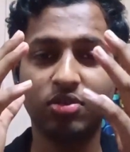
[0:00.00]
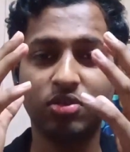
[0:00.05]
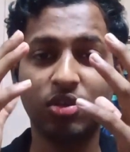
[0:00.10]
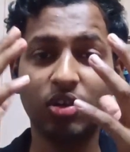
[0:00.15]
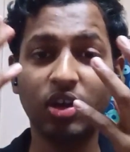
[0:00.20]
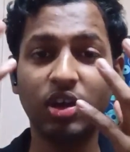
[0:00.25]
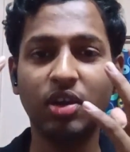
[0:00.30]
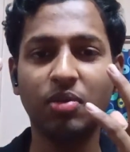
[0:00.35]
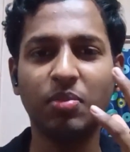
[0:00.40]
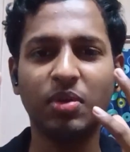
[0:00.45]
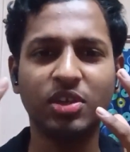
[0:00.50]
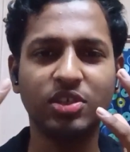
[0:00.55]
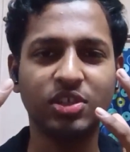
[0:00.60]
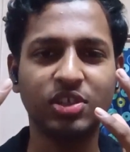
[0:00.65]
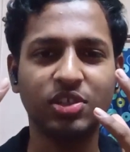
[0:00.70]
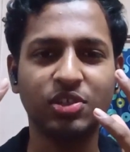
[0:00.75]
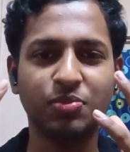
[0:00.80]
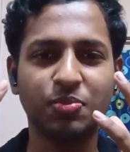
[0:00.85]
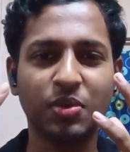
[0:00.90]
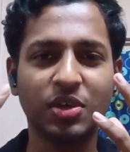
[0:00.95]

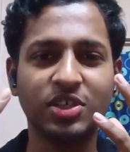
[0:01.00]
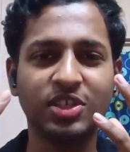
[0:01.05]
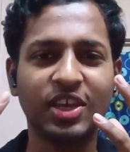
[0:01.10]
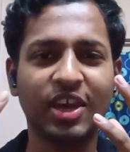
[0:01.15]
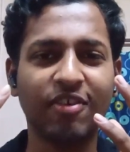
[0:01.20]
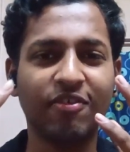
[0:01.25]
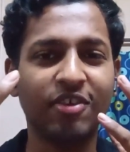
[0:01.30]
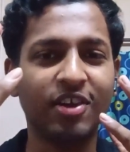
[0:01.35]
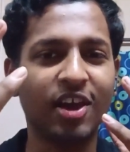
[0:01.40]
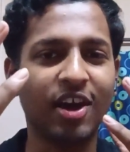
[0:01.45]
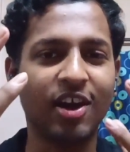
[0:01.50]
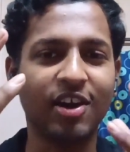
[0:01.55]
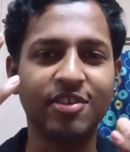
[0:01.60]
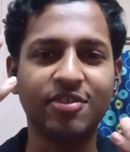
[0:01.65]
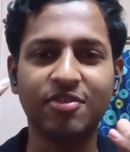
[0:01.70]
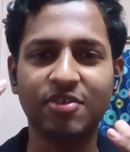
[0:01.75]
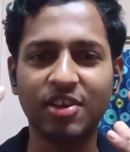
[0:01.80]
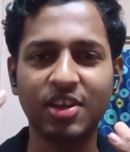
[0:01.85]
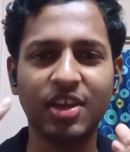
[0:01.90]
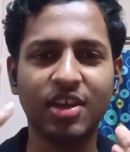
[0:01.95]
three-dimensional space having
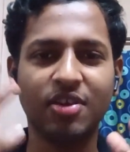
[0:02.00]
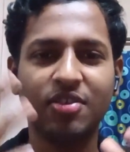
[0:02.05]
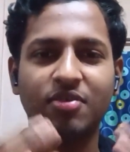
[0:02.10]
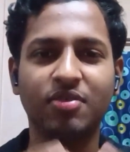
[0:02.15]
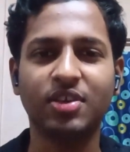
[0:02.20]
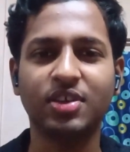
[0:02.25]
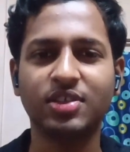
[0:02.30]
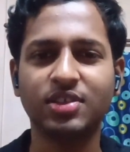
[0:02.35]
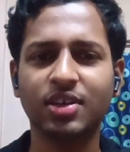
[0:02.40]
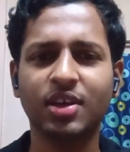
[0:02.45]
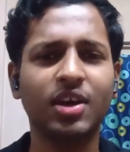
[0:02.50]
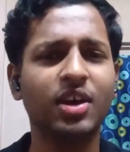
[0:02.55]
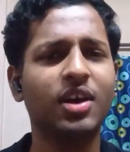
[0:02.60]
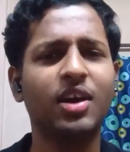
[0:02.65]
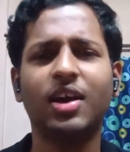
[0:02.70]
R3 entries,